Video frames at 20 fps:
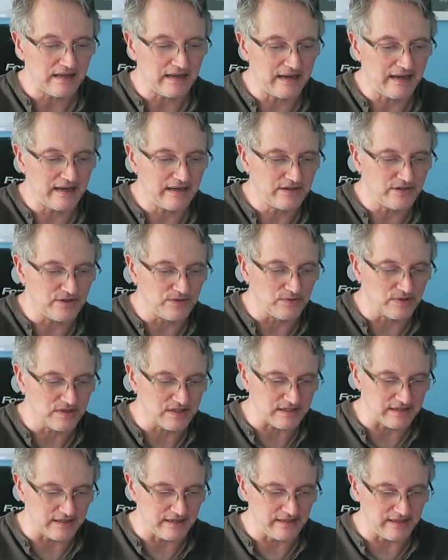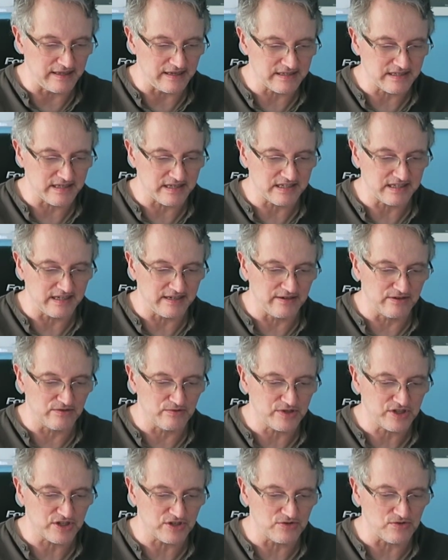And you'll see there's the
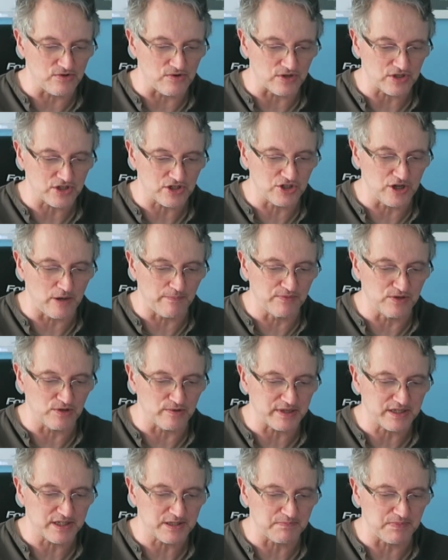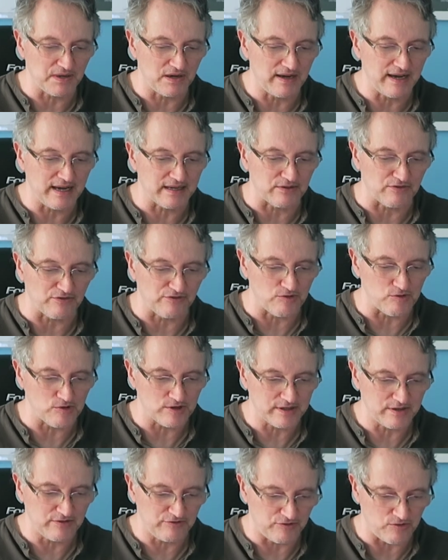sound restored. Stopped or expired at
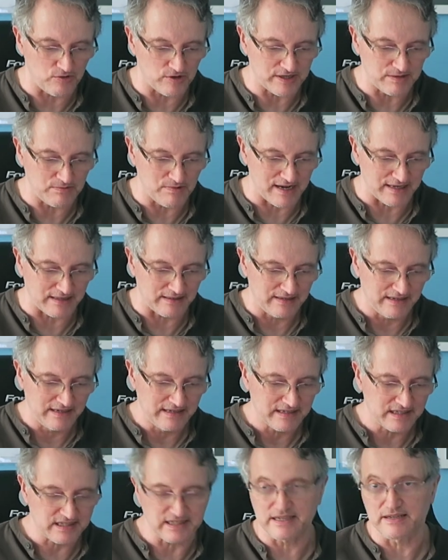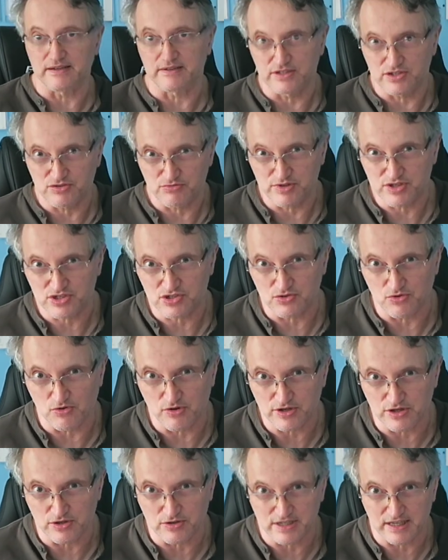14:41. Sound is
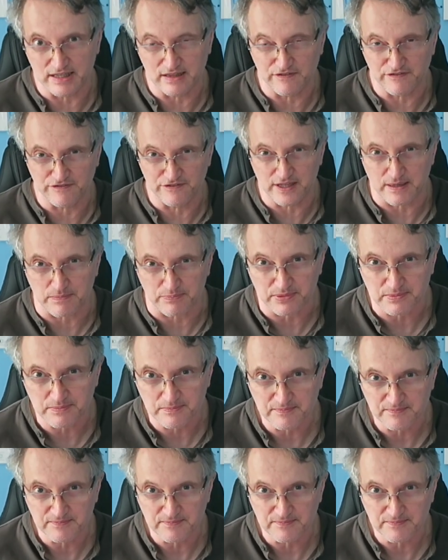restored using the flip.